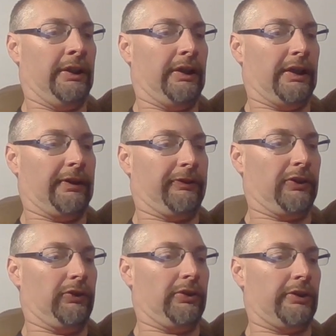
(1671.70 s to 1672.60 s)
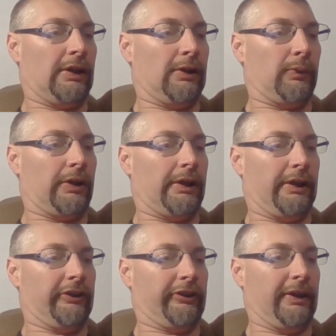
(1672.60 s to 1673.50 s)
If you do not wear a
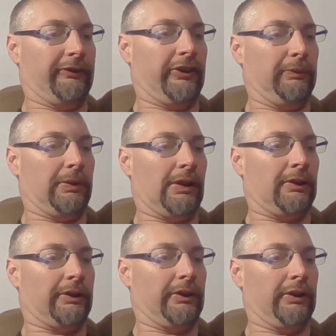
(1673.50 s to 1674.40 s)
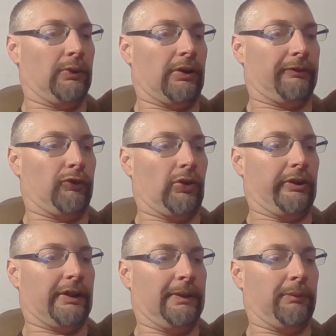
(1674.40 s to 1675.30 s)
safety belt, you are 4
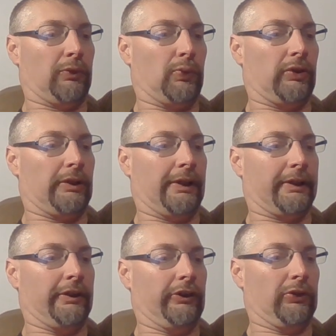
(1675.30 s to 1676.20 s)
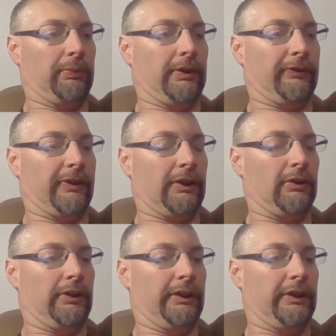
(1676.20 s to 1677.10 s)
times more likely to be
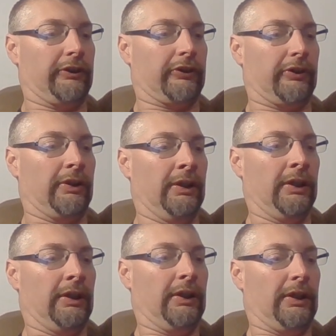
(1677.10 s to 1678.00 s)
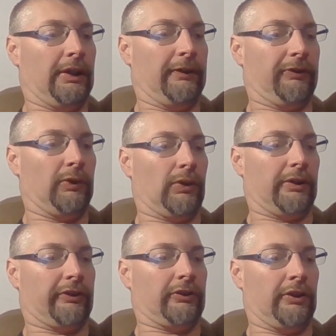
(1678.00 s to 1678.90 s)
fatally injured if you are
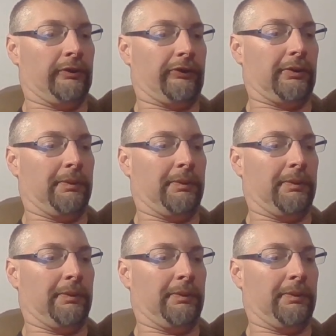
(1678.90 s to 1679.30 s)
thrown from a